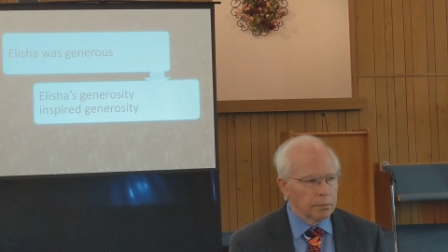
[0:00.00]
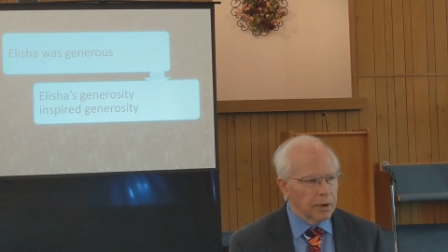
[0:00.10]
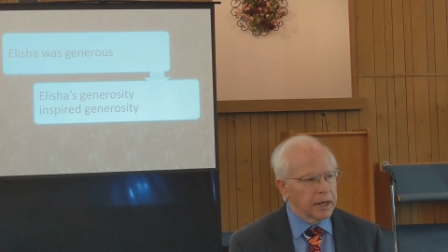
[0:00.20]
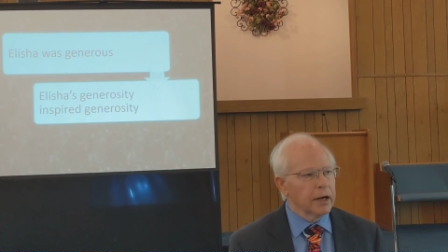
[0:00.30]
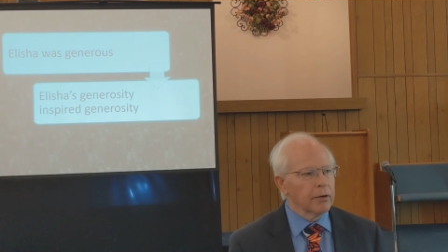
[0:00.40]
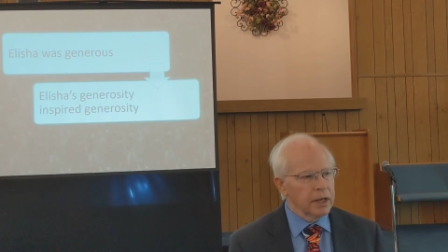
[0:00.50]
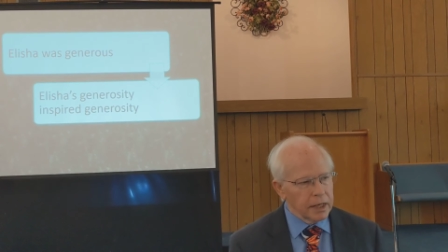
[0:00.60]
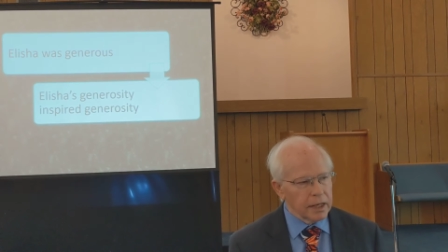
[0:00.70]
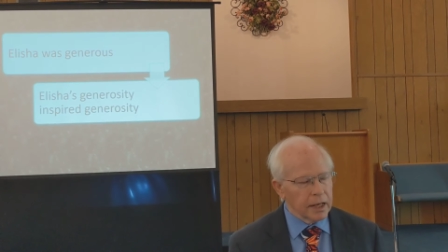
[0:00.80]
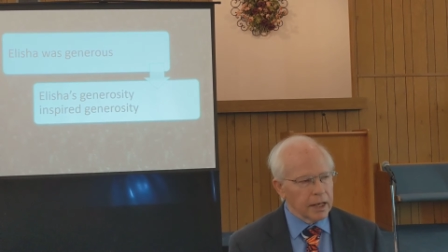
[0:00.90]
But here
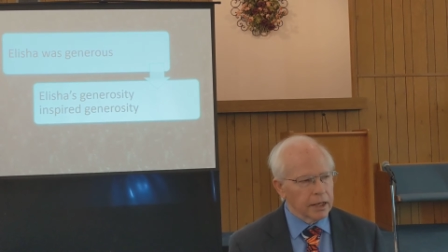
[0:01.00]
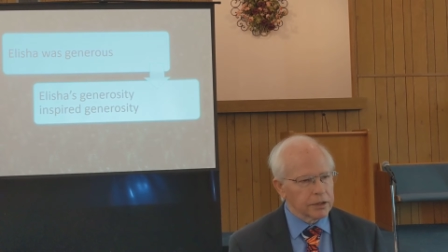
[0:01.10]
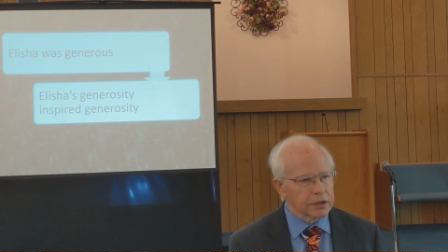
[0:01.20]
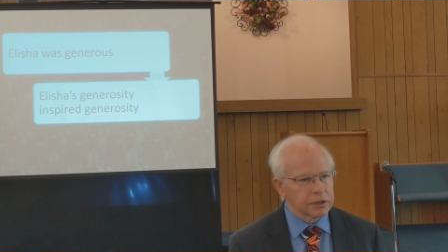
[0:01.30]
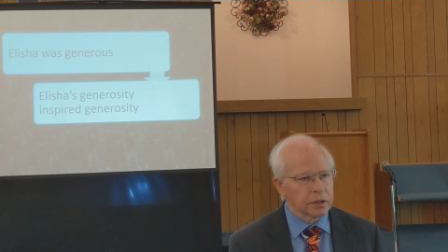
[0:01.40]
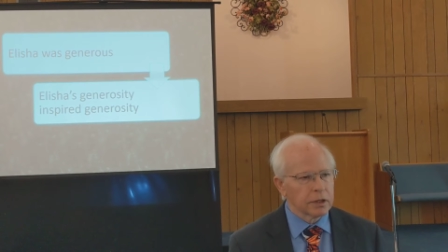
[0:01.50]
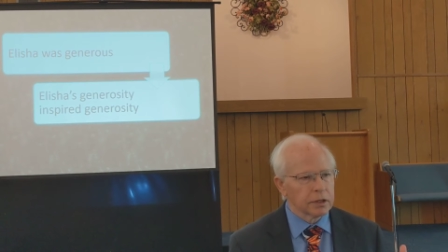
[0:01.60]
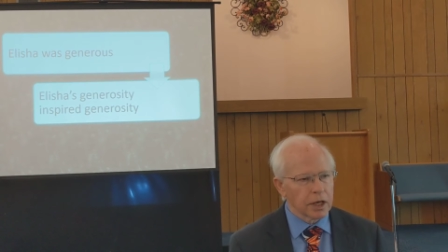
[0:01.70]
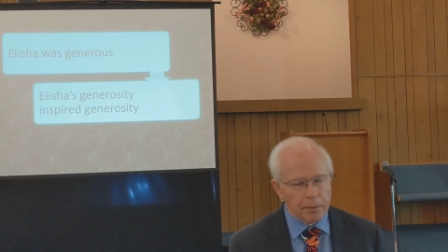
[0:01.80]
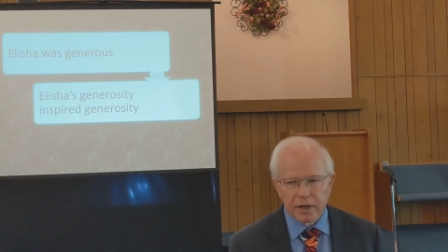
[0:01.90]
he is
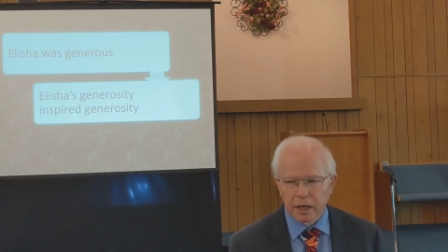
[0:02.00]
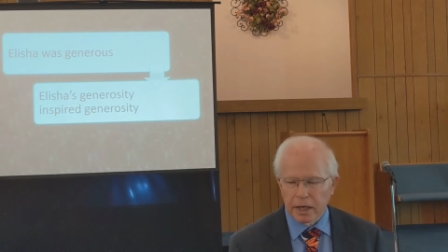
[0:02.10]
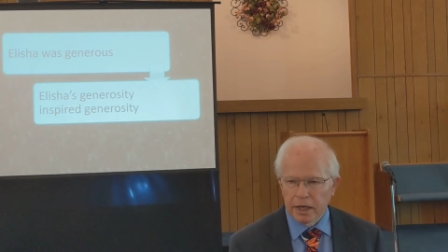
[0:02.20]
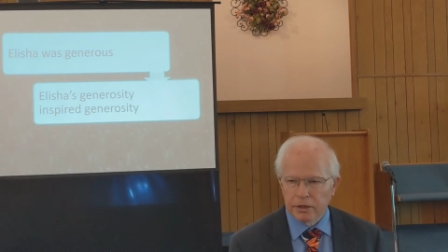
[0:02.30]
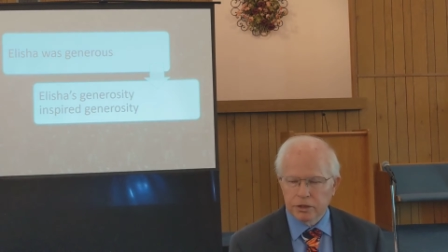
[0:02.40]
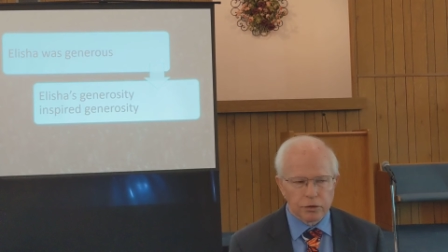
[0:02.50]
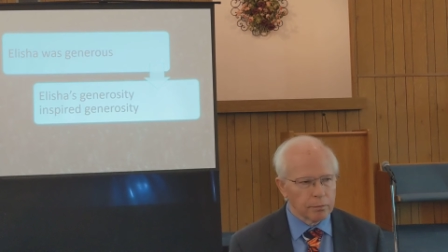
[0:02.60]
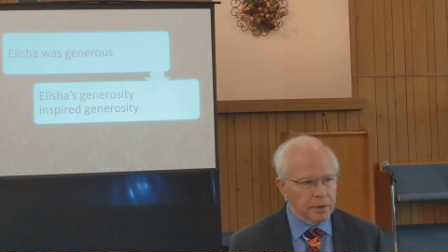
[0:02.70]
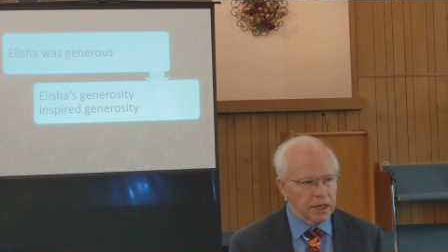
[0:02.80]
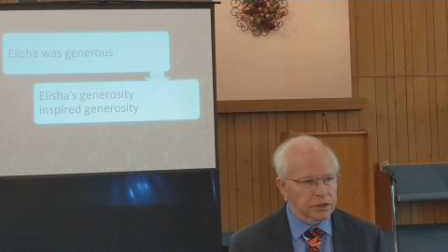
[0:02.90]
coming into their
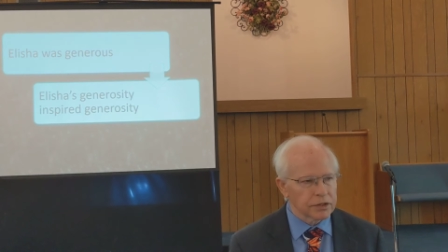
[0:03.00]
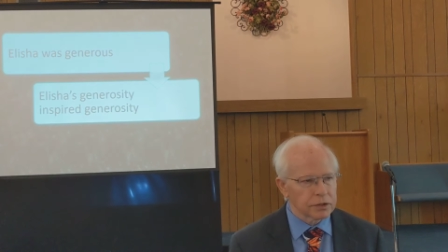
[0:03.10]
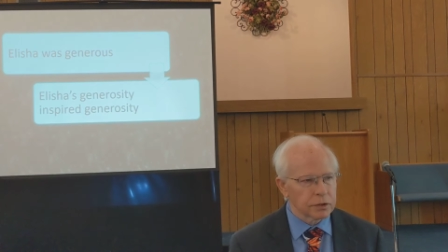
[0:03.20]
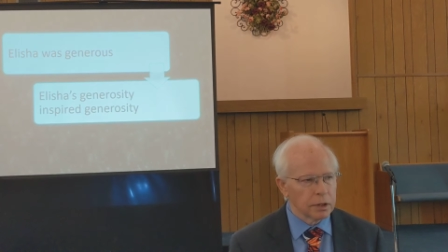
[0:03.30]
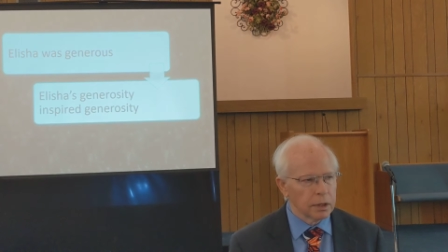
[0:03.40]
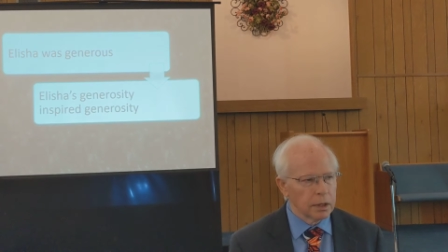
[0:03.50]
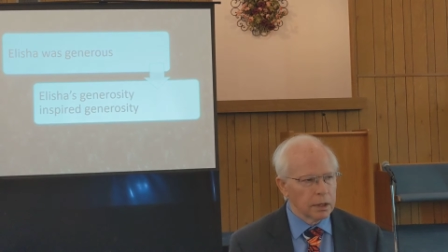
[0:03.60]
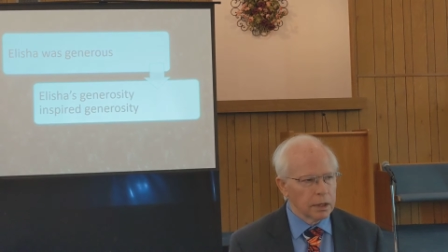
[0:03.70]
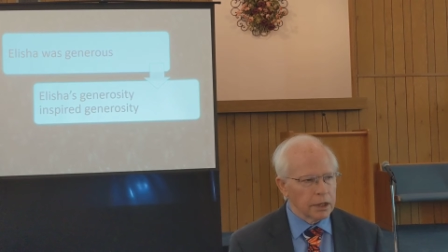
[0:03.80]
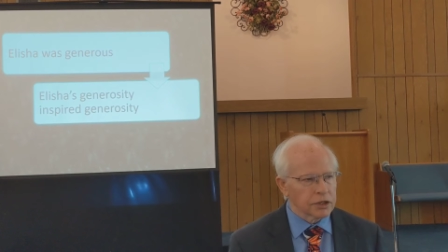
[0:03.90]
midst.
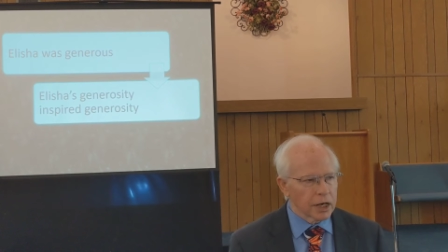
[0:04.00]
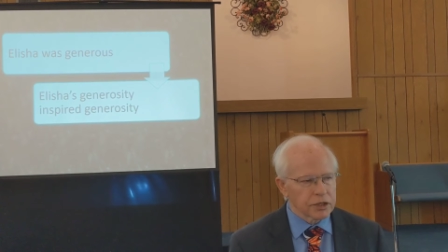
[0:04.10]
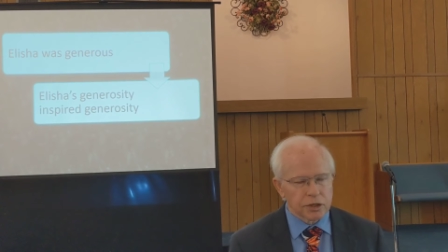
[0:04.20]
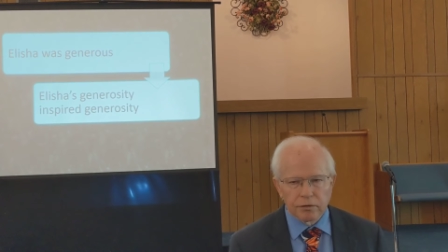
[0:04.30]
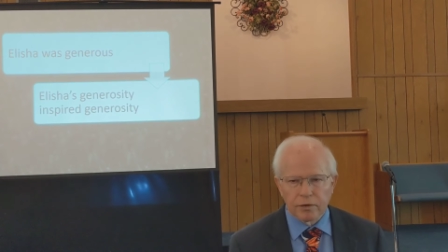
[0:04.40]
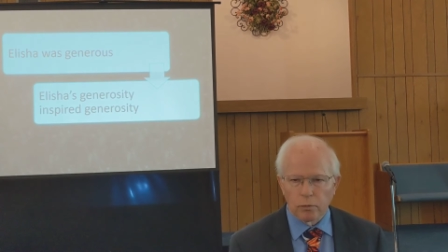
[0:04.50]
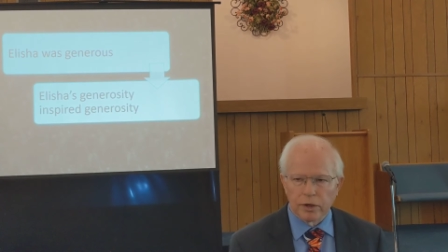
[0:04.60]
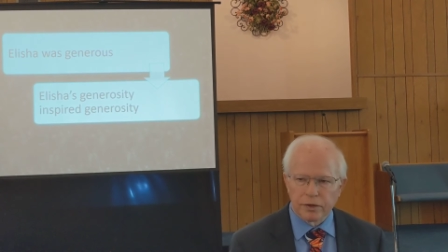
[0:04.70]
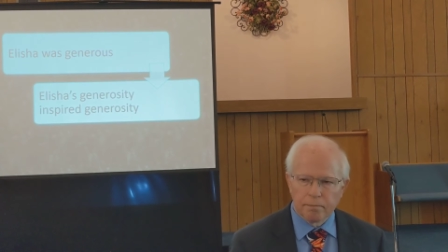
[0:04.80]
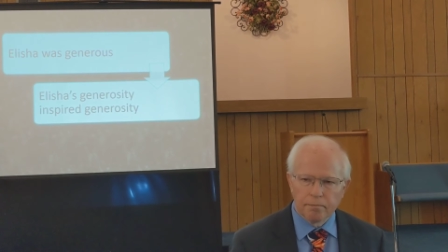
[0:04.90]
He's got a servant
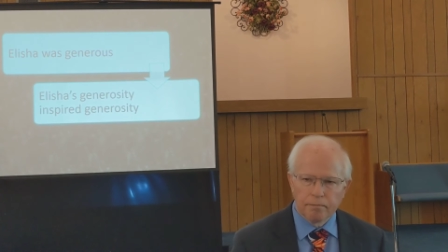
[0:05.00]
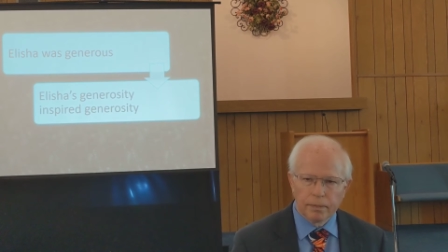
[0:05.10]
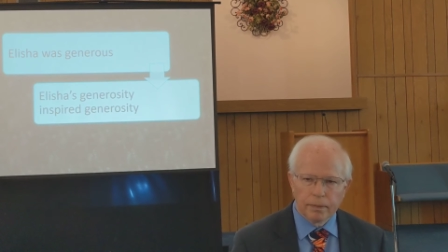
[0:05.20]
with him.